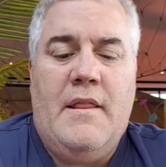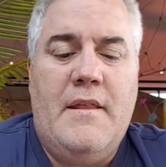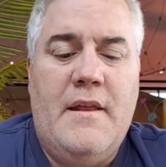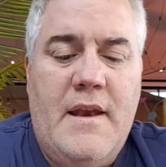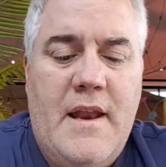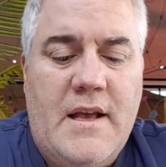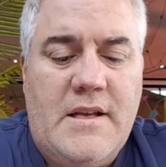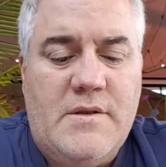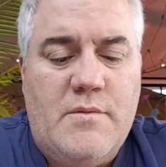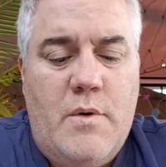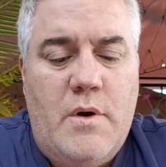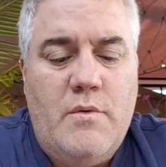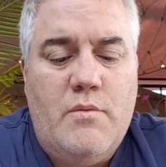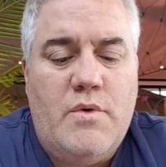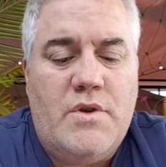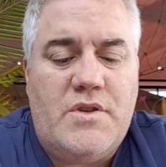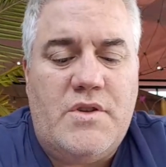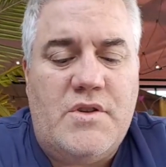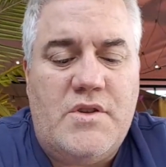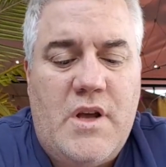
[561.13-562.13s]
The next one
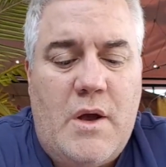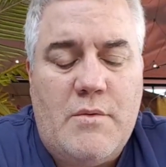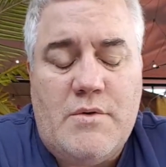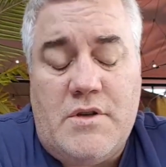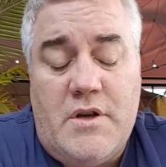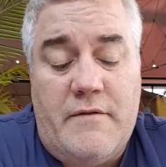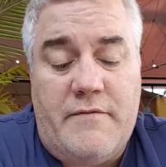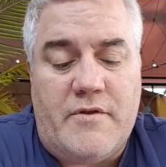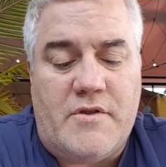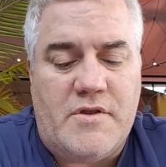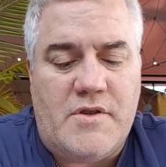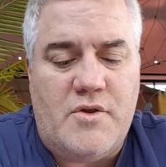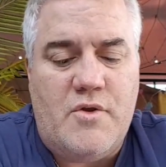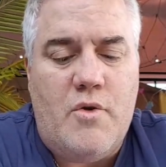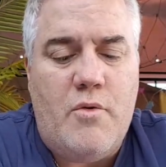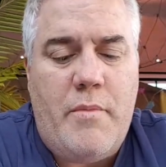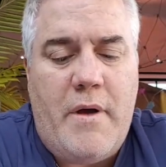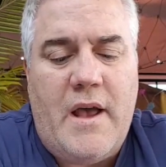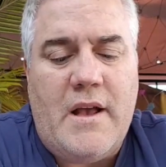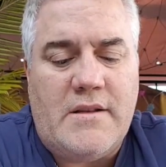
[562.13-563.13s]
was I was looking for
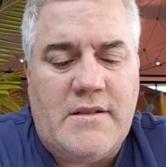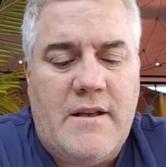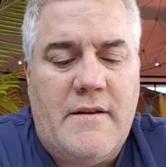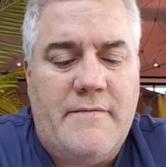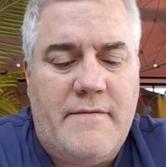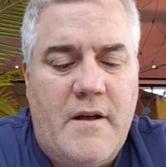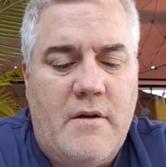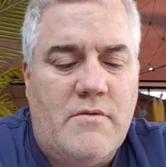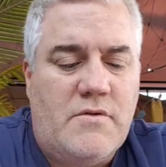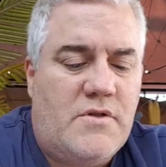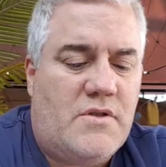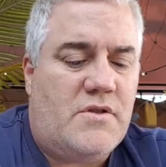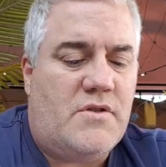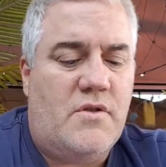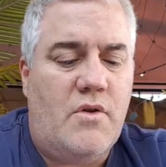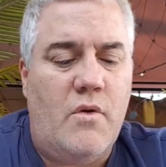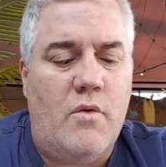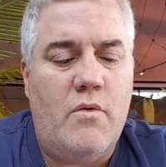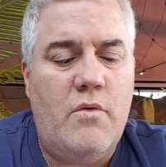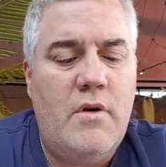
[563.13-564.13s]
snowbanks. I found
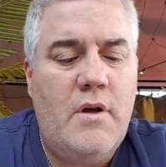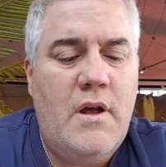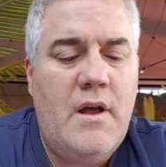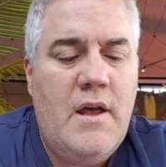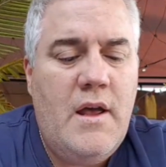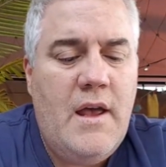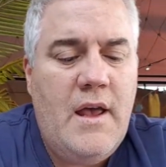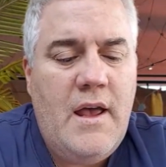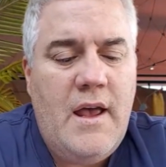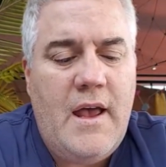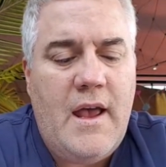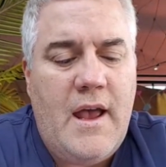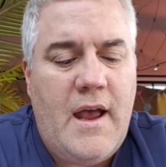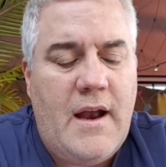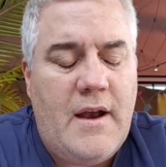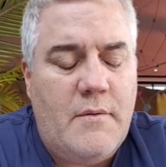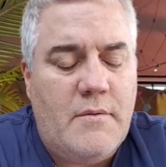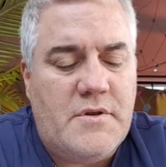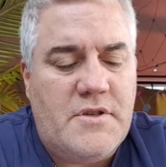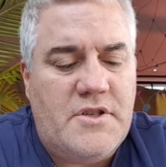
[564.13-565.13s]
snow,
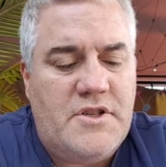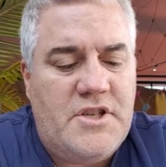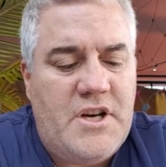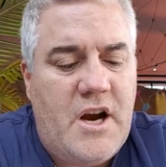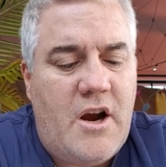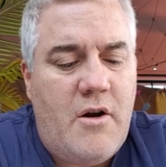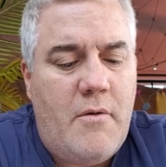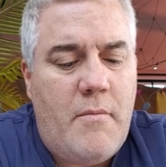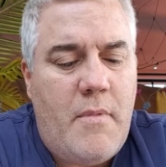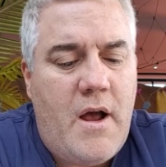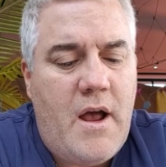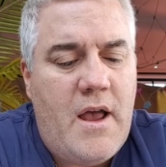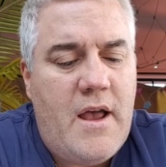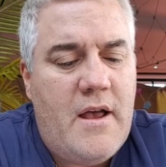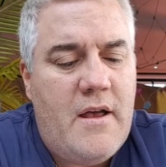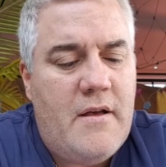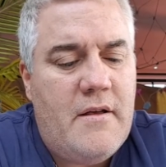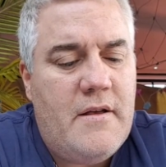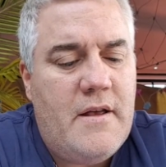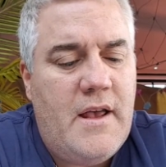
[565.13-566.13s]
and it was
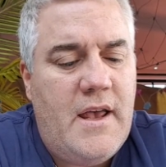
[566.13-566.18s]
Jeremiah